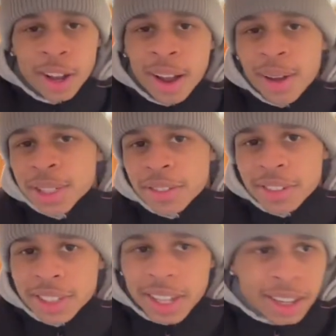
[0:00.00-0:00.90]
out, see if
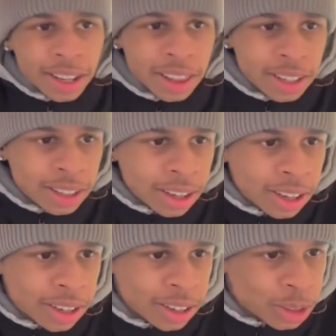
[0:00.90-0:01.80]
there's anything
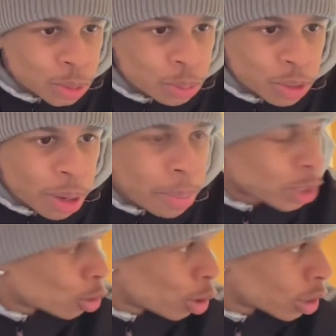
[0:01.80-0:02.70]
that's can be sold.